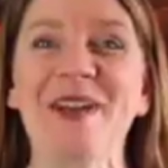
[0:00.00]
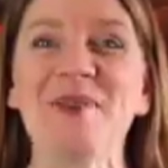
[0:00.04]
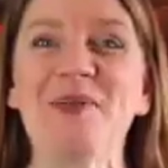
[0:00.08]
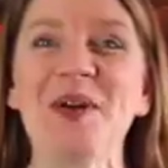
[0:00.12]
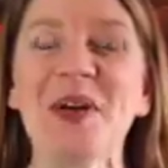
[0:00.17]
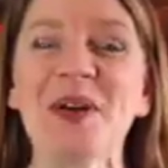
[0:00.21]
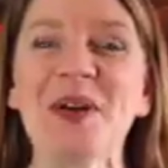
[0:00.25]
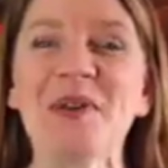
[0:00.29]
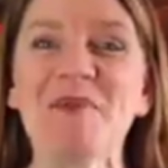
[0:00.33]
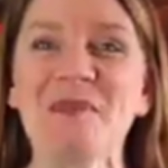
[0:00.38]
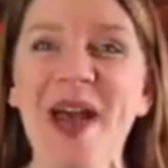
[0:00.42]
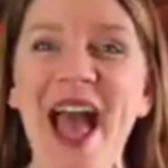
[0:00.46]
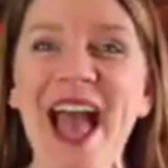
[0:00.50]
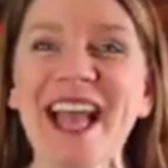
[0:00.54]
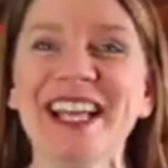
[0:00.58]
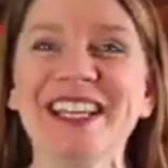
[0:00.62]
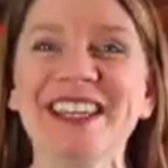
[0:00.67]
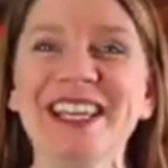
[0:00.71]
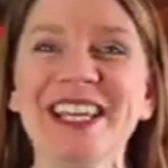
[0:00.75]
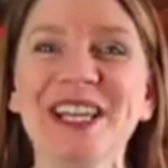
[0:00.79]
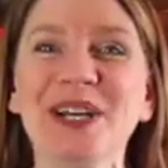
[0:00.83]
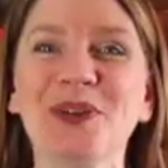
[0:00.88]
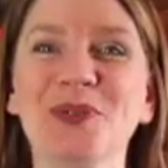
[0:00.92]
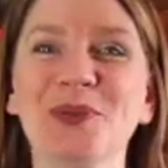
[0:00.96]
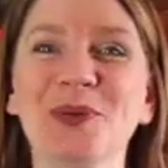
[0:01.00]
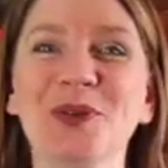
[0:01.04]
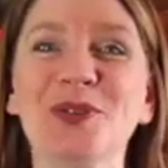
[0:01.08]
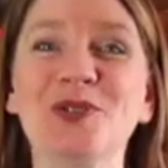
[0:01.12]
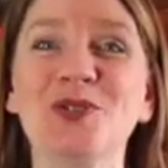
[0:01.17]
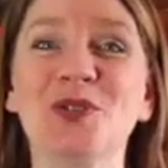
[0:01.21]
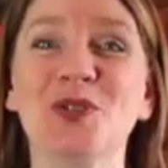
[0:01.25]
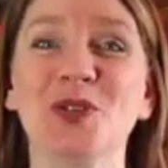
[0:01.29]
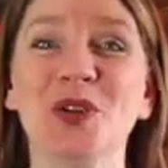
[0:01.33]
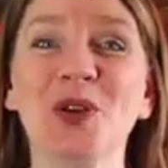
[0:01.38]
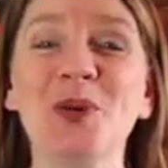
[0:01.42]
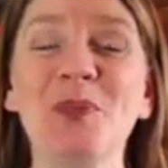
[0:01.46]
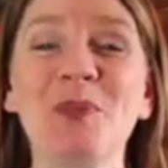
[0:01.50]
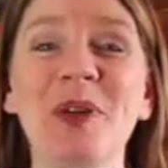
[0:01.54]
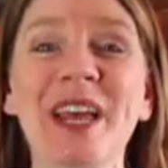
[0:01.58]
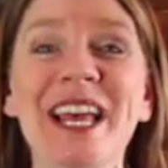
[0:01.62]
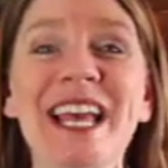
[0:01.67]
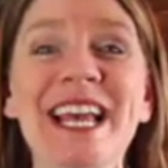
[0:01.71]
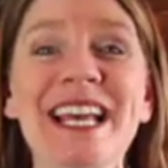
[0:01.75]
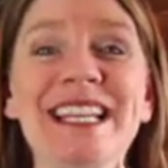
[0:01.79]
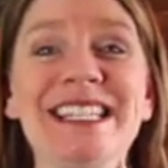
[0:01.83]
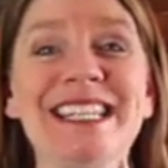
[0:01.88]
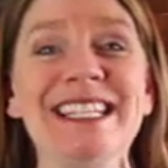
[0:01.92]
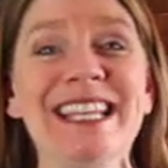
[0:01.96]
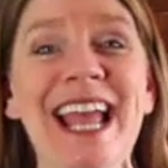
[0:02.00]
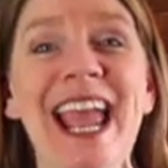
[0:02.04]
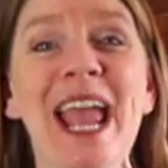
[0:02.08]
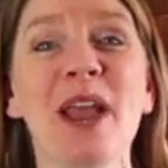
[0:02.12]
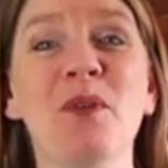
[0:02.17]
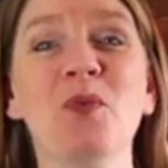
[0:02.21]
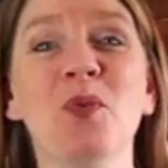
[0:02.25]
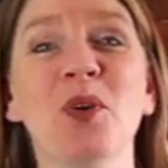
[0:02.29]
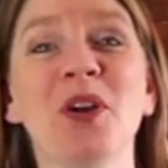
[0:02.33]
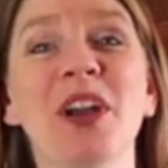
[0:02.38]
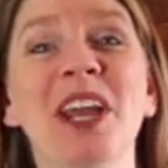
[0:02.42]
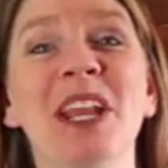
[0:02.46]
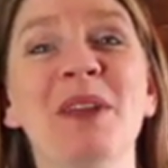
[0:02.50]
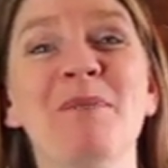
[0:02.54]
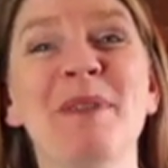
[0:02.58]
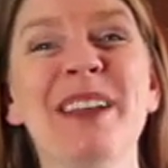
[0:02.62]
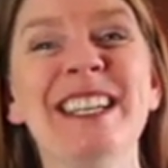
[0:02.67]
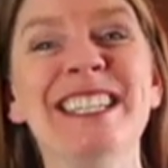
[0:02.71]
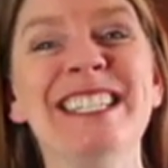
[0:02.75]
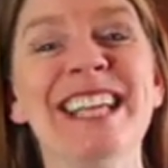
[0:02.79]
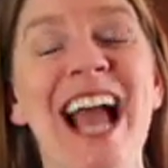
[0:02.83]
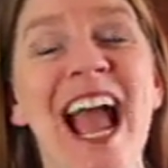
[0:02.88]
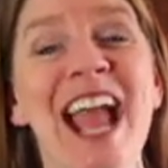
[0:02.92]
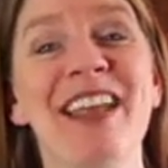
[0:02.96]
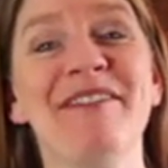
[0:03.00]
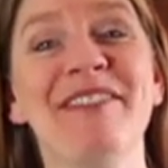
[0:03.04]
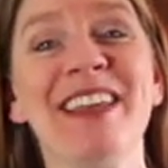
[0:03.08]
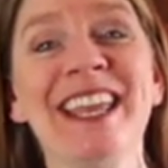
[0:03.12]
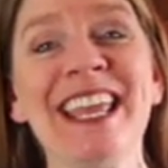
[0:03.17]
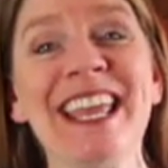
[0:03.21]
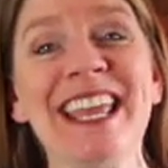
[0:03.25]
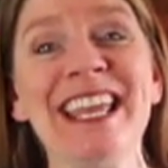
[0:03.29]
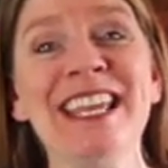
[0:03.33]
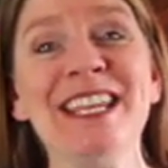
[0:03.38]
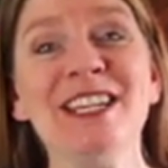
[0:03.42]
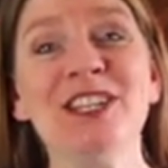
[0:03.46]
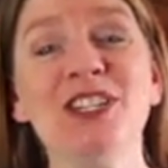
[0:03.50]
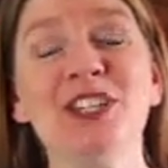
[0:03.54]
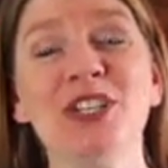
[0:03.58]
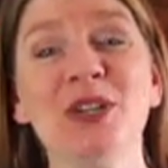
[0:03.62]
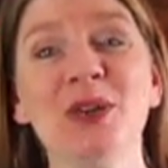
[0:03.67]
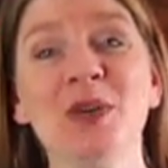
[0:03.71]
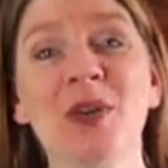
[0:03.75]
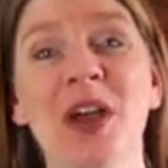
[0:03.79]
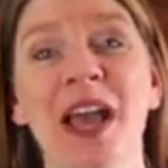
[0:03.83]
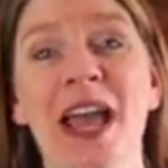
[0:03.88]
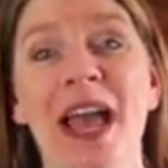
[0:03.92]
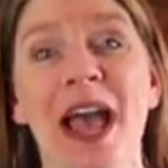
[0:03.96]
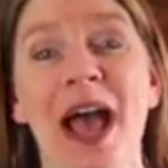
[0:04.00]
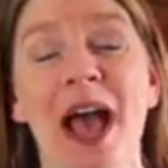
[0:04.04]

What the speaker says: welcome back, Lingaroo Troop. Today we're going to be diving into